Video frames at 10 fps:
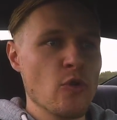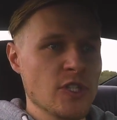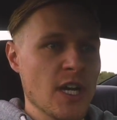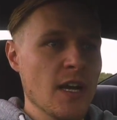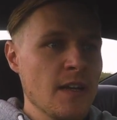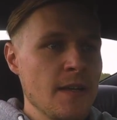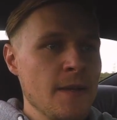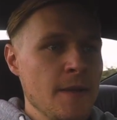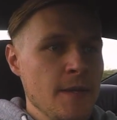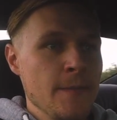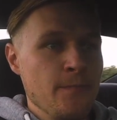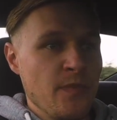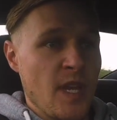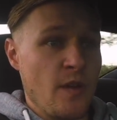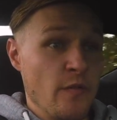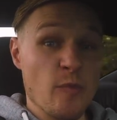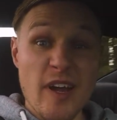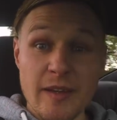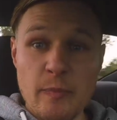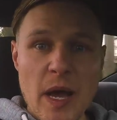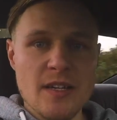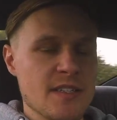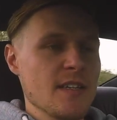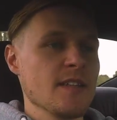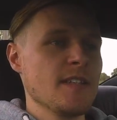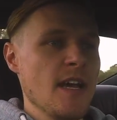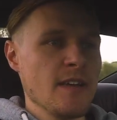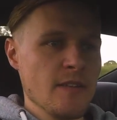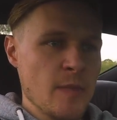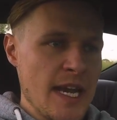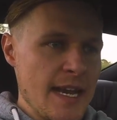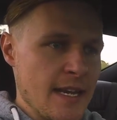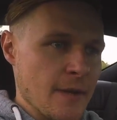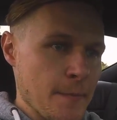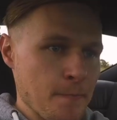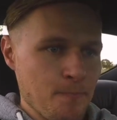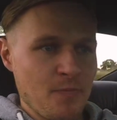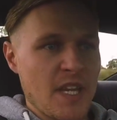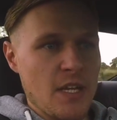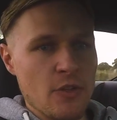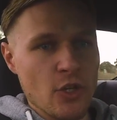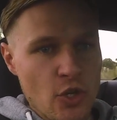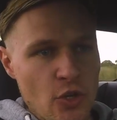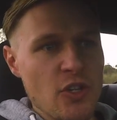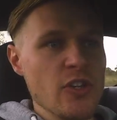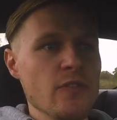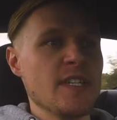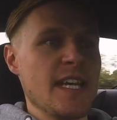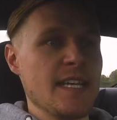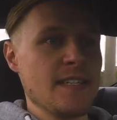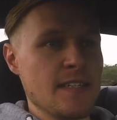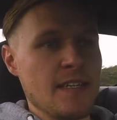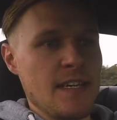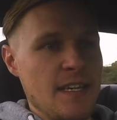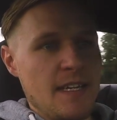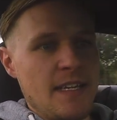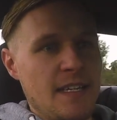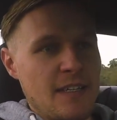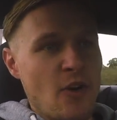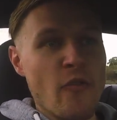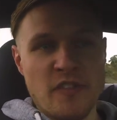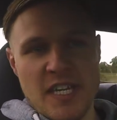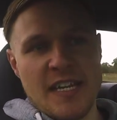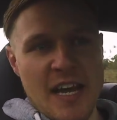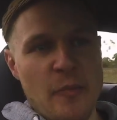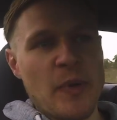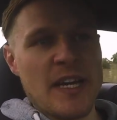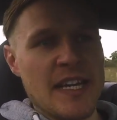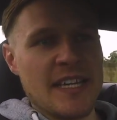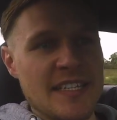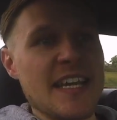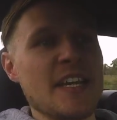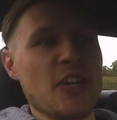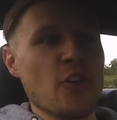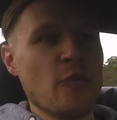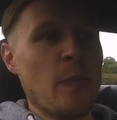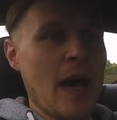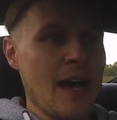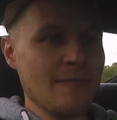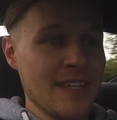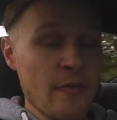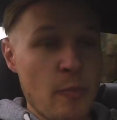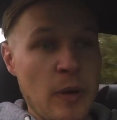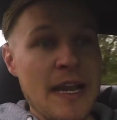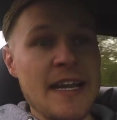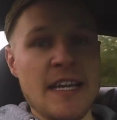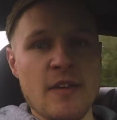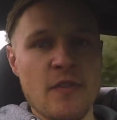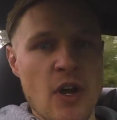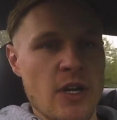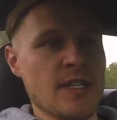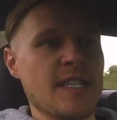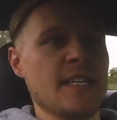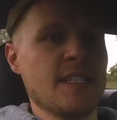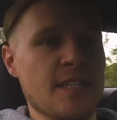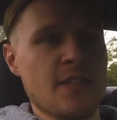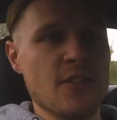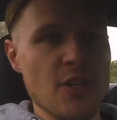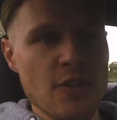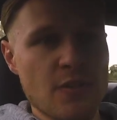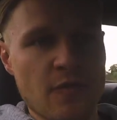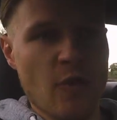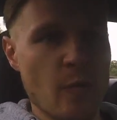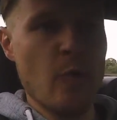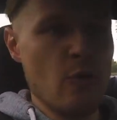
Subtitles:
Porsche, from going bust at the turn of the millennium. The good news is, obviously the company continued, but there are plenty of 996s to choose from.